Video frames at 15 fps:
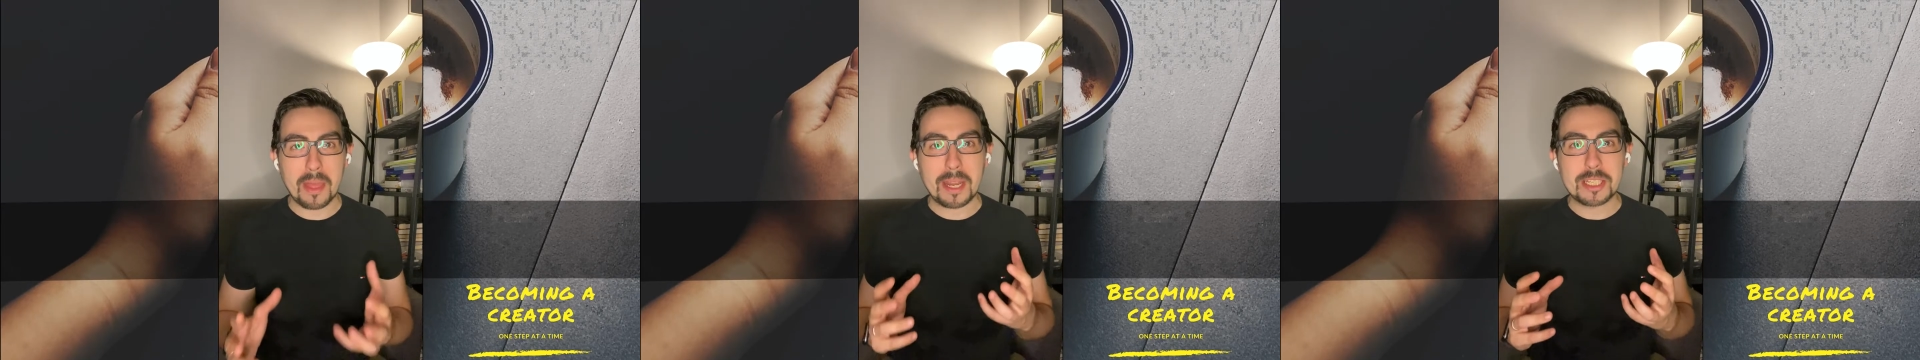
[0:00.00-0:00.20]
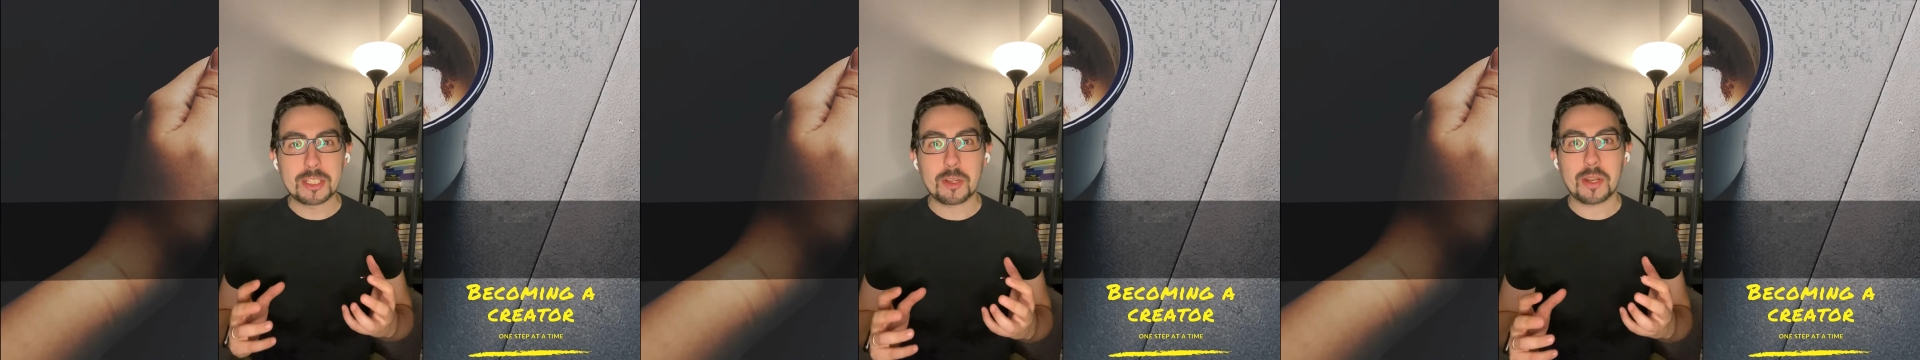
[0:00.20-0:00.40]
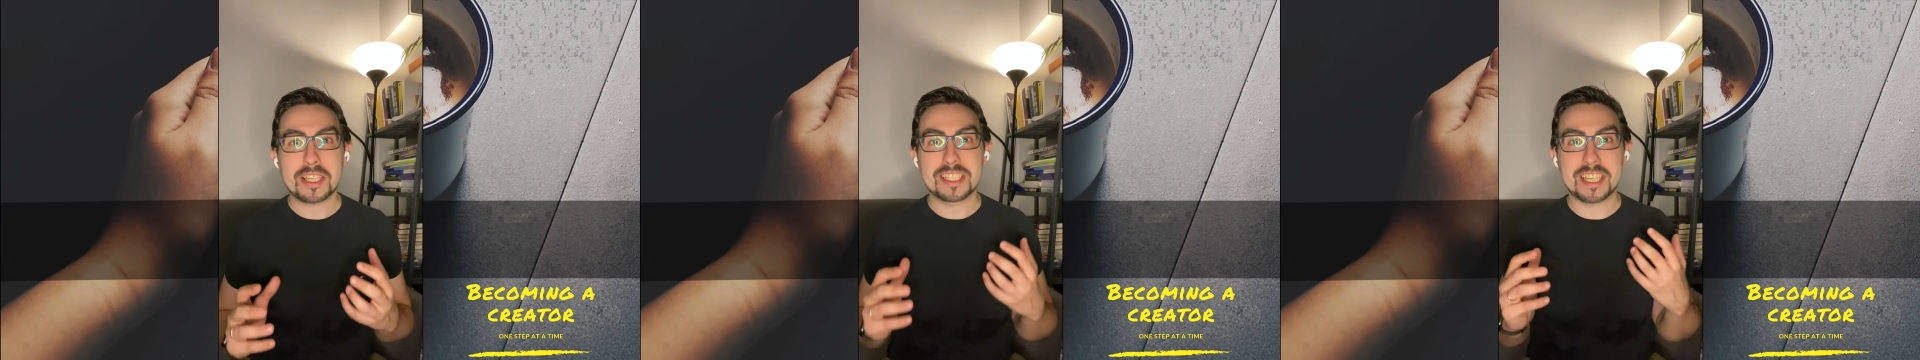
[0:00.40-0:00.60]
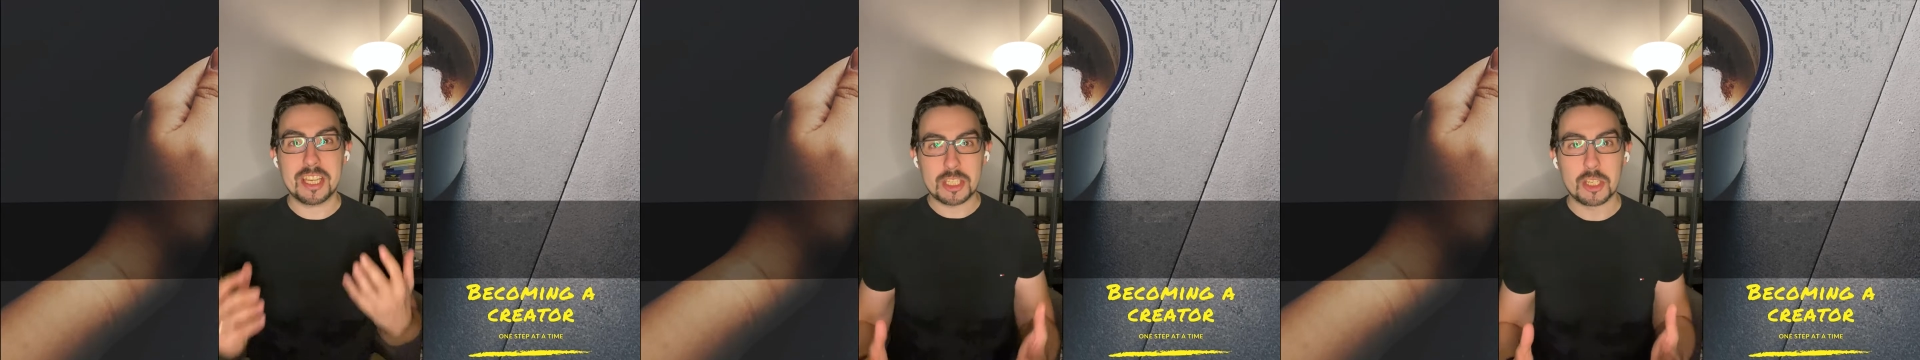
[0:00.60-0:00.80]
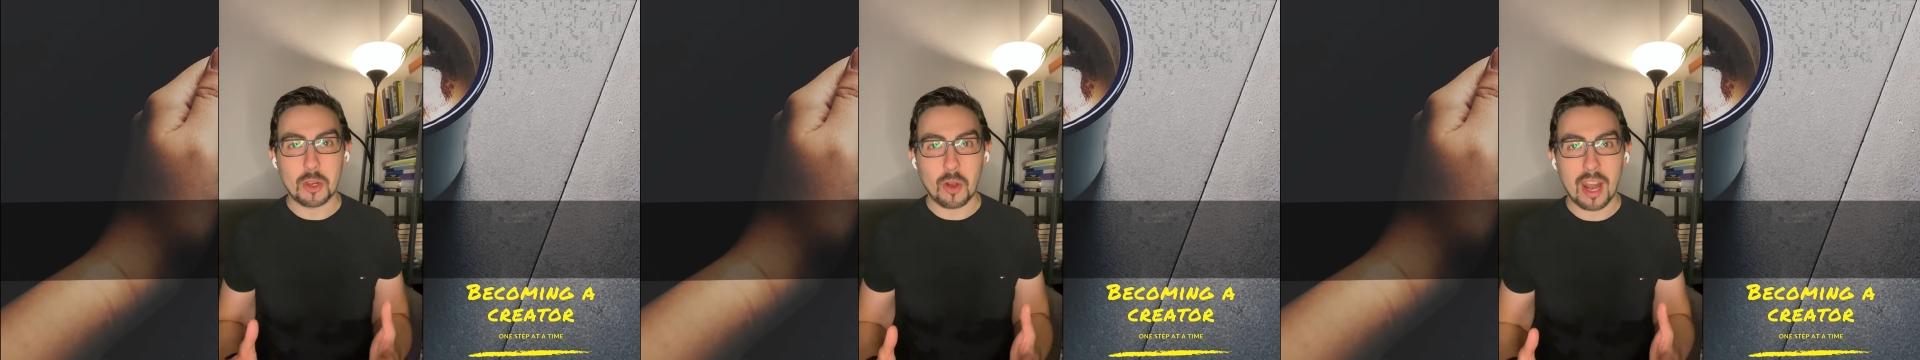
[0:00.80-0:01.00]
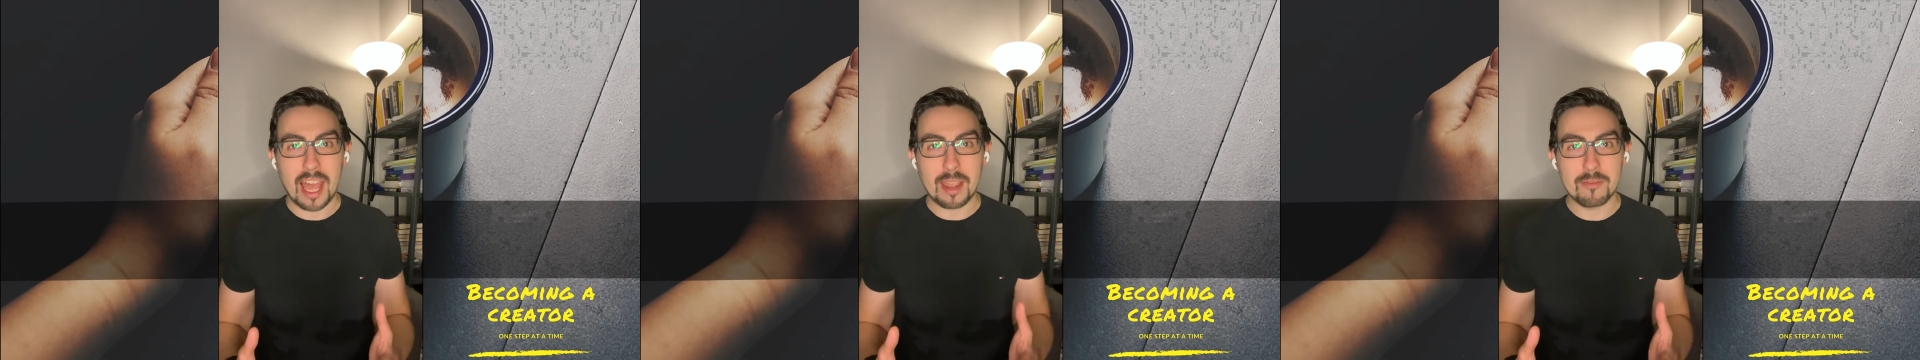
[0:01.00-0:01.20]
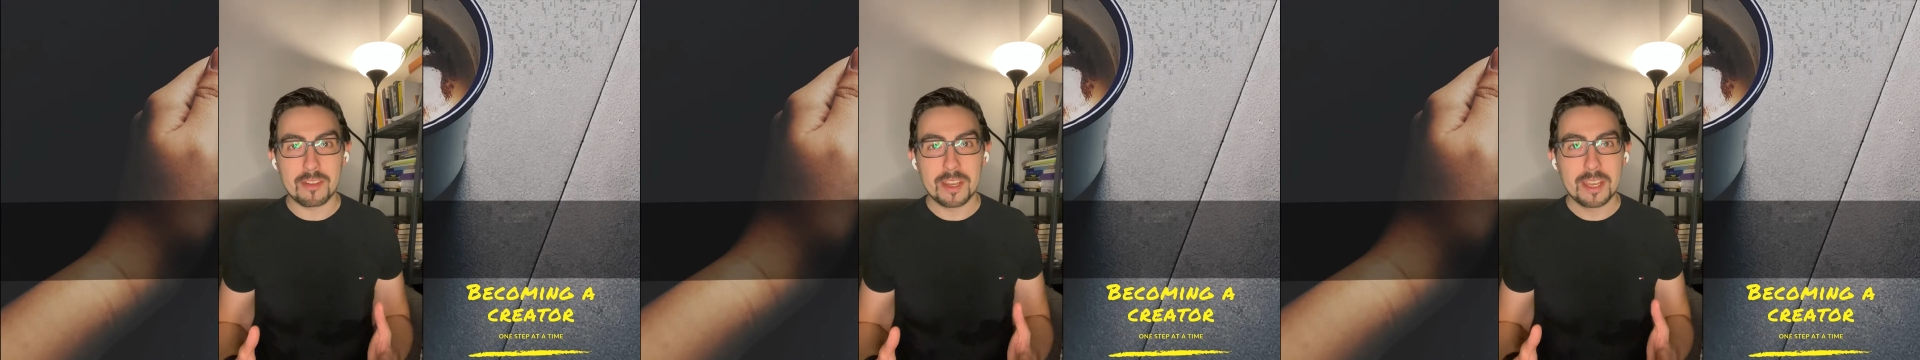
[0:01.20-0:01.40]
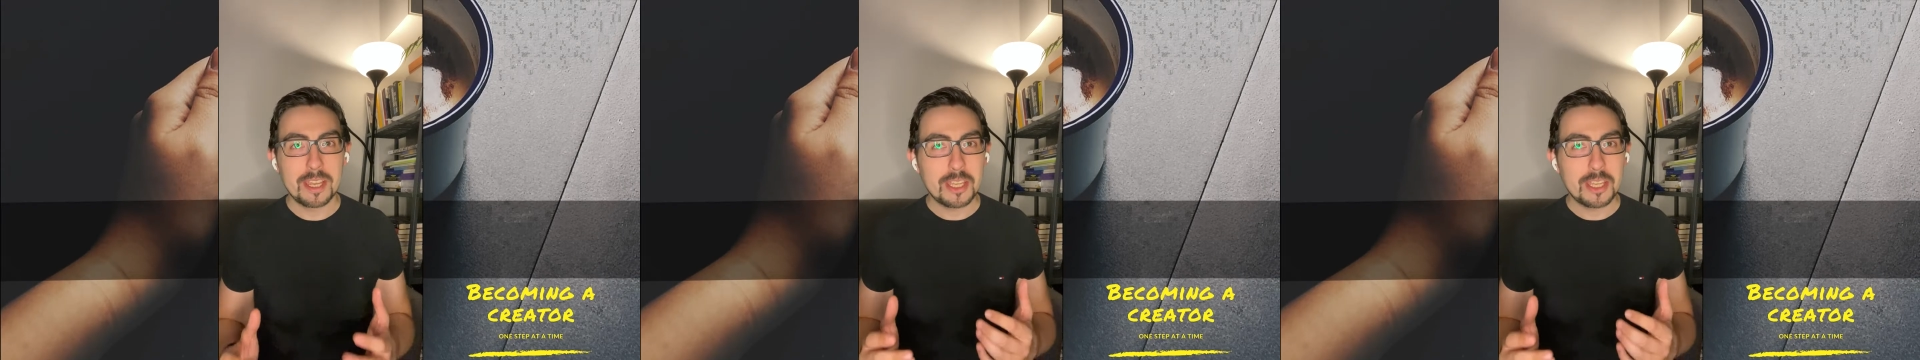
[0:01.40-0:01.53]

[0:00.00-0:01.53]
that is gonna change your life.